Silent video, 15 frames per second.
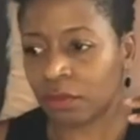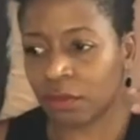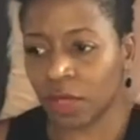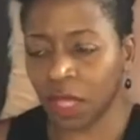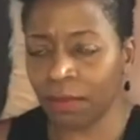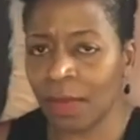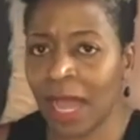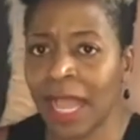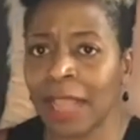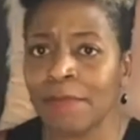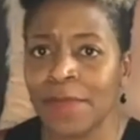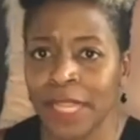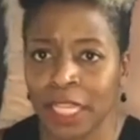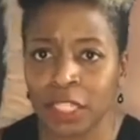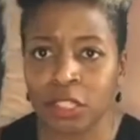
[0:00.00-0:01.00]
my
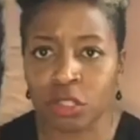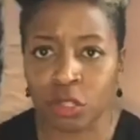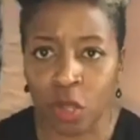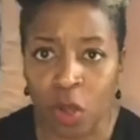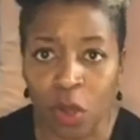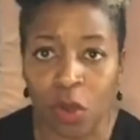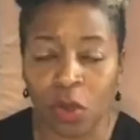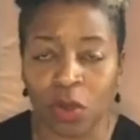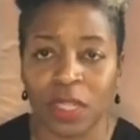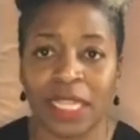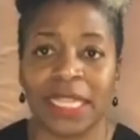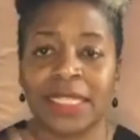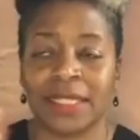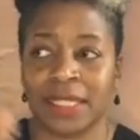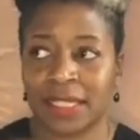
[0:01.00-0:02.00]
biggest goal
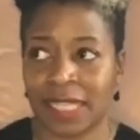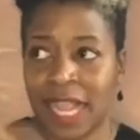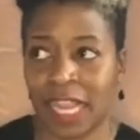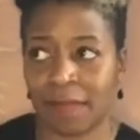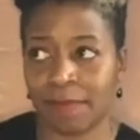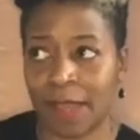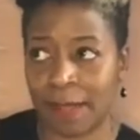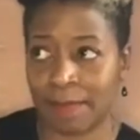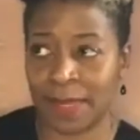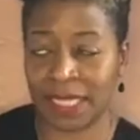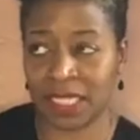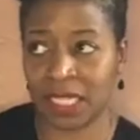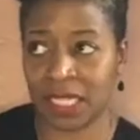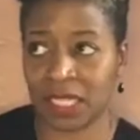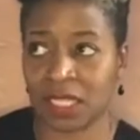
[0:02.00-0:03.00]
is to take my
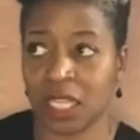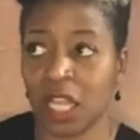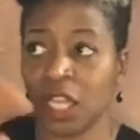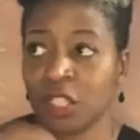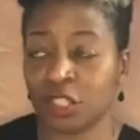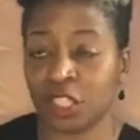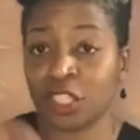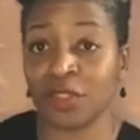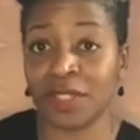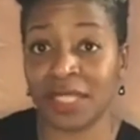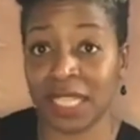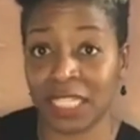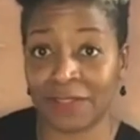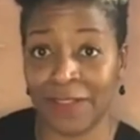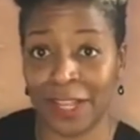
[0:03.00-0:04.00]
business to
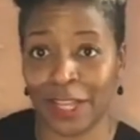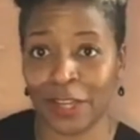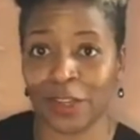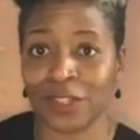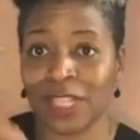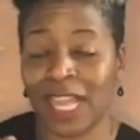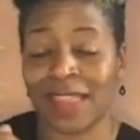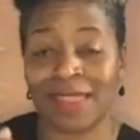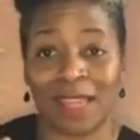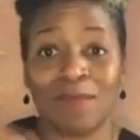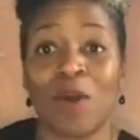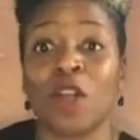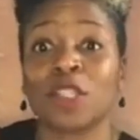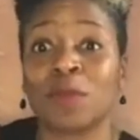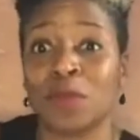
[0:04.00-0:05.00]
6 figures and then
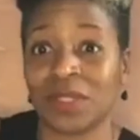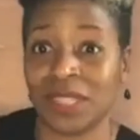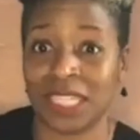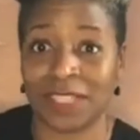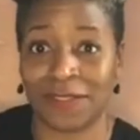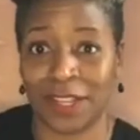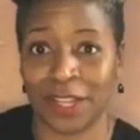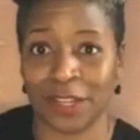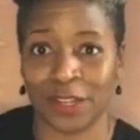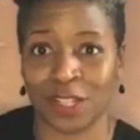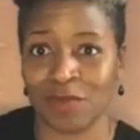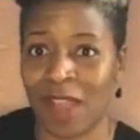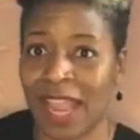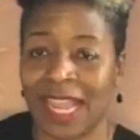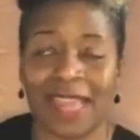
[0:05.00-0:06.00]
multiple 6 figures,
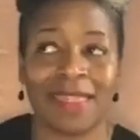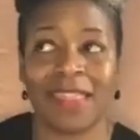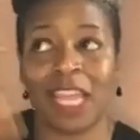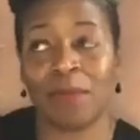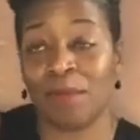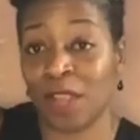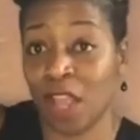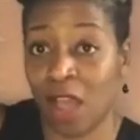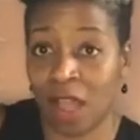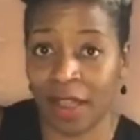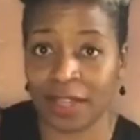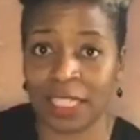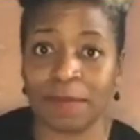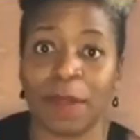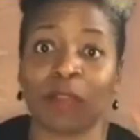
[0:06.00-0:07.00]
right? And then
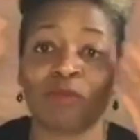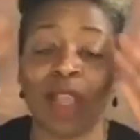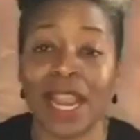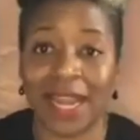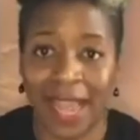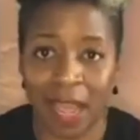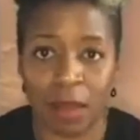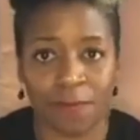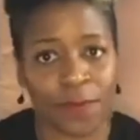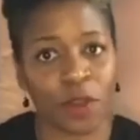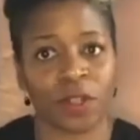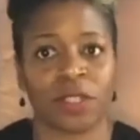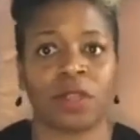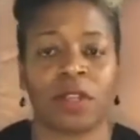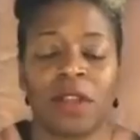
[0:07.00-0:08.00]
beyond. But right now I'm
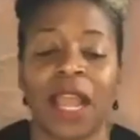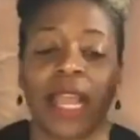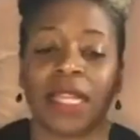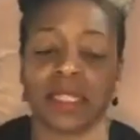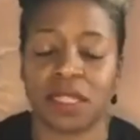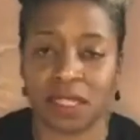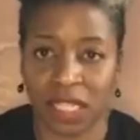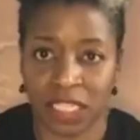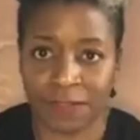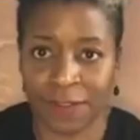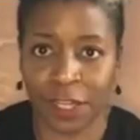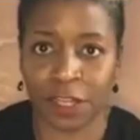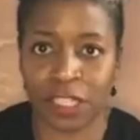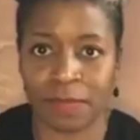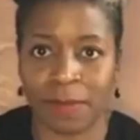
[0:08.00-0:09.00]
focused on, all right, 6
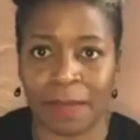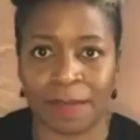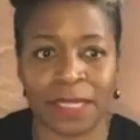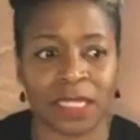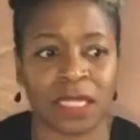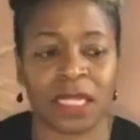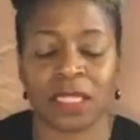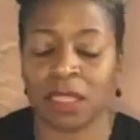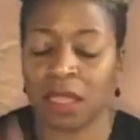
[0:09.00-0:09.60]
figures in my business,